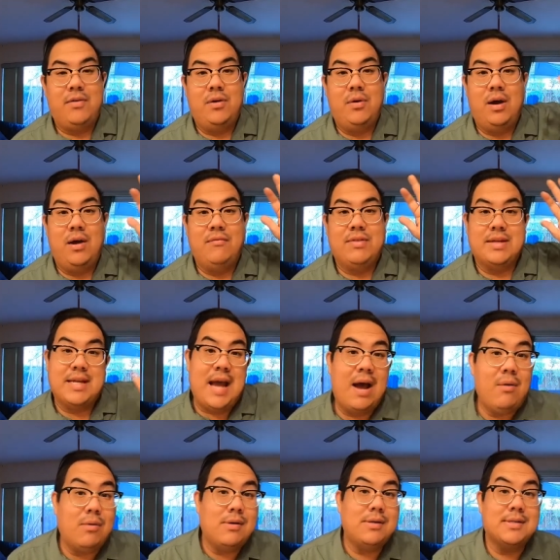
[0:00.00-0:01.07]
review of the
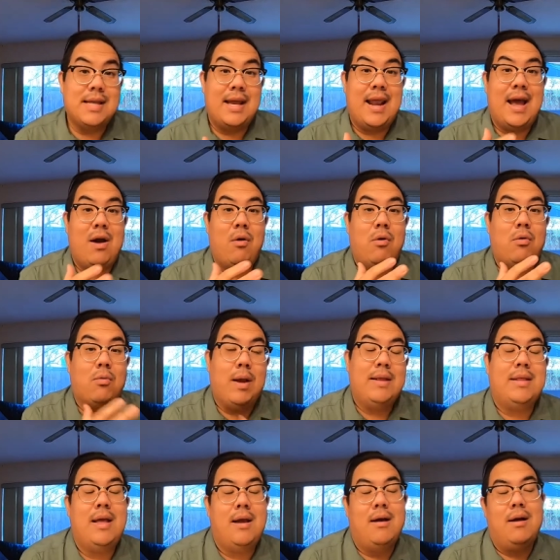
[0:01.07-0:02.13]
towels and how great
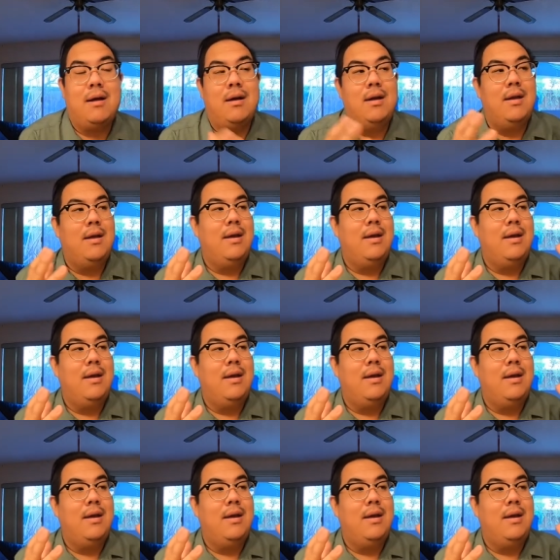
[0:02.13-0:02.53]
they are